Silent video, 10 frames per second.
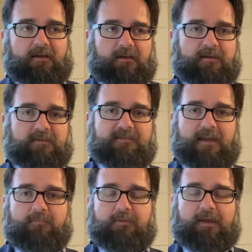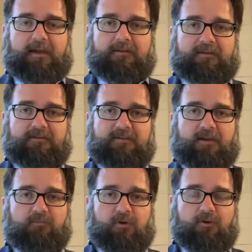an estate plan is
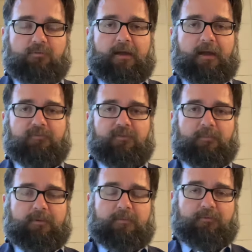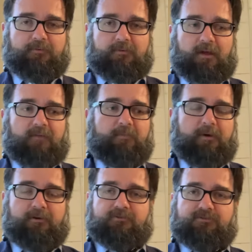a roadmap for the people you love the
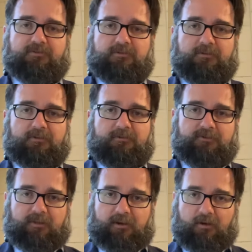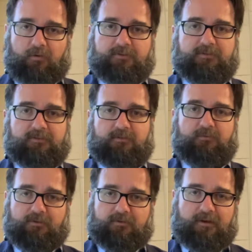most, so they know what to do
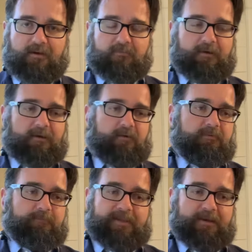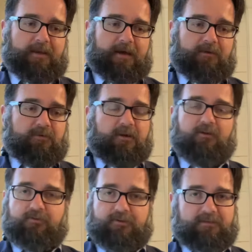when you're not around. And I don't
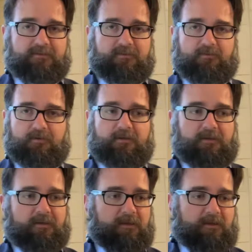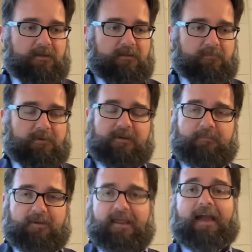care who you get to do it.
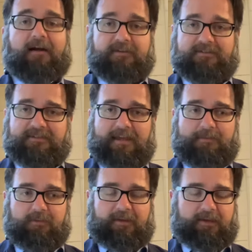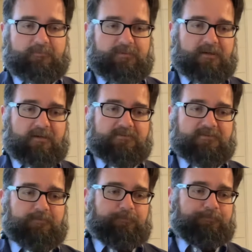But have an estate plan,
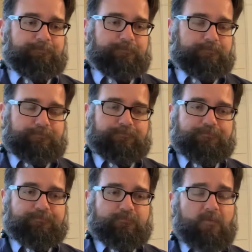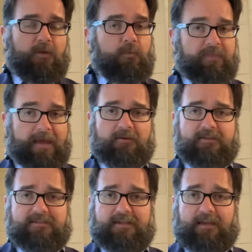because without
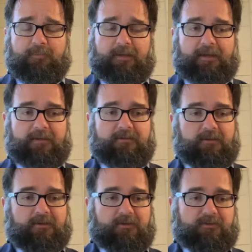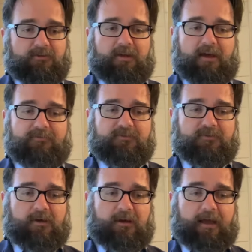an estate plan, you're
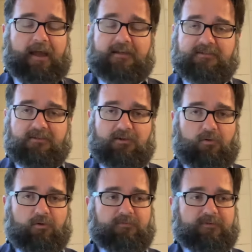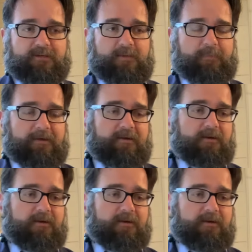left asking the court for dependent